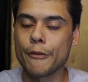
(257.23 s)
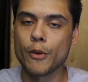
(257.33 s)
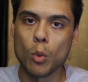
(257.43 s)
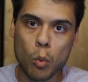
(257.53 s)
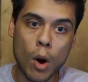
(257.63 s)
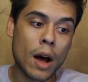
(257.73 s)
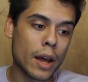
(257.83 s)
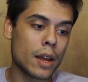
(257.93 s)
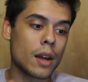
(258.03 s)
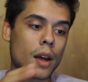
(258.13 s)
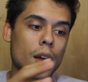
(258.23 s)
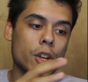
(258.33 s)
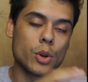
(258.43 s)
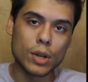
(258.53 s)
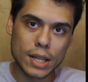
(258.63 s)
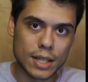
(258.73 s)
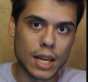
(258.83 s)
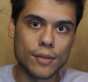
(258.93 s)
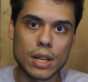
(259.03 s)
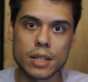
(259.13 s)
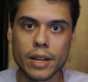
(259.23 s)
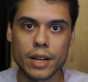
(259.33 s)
for why you need to give these